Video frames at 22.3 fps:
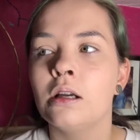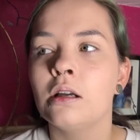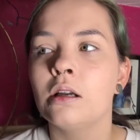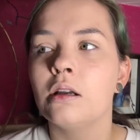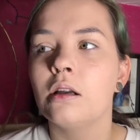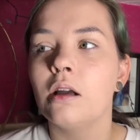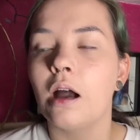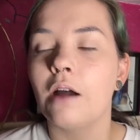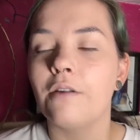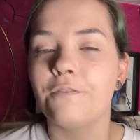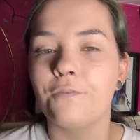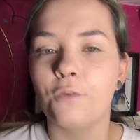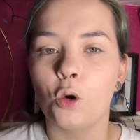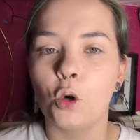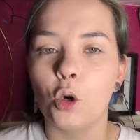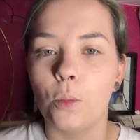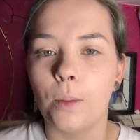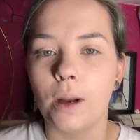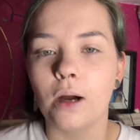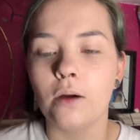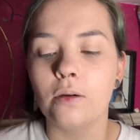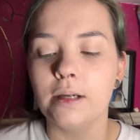I thought
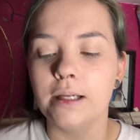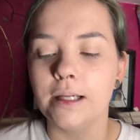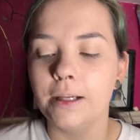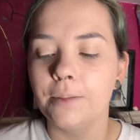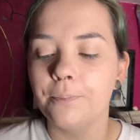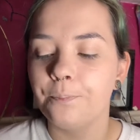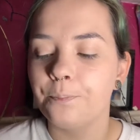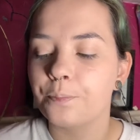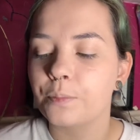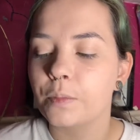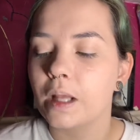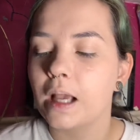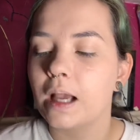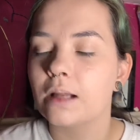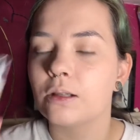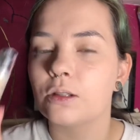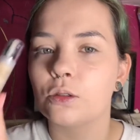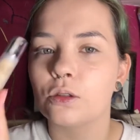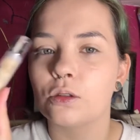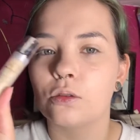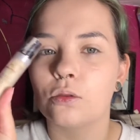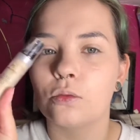about it. And
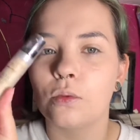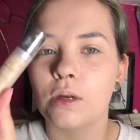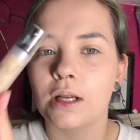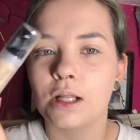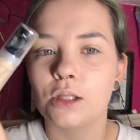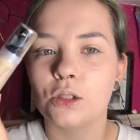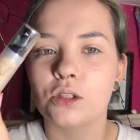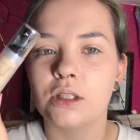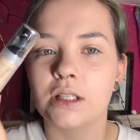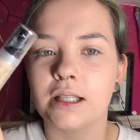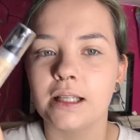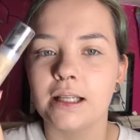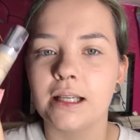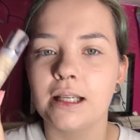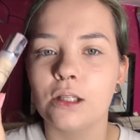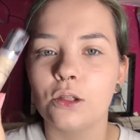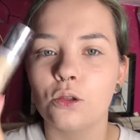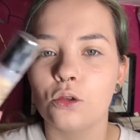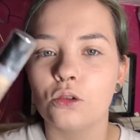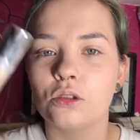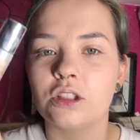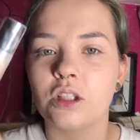when I look at it, it
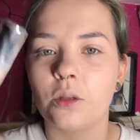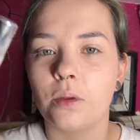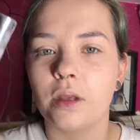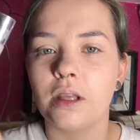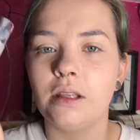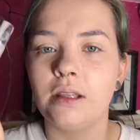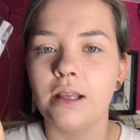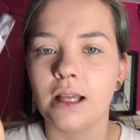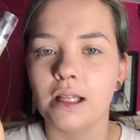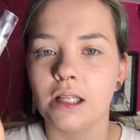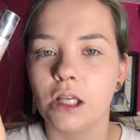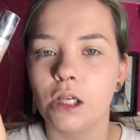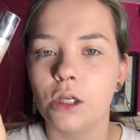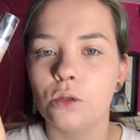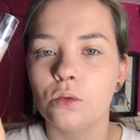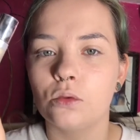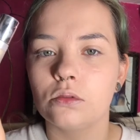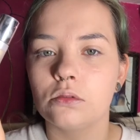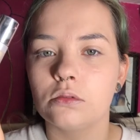looks a bit yellow.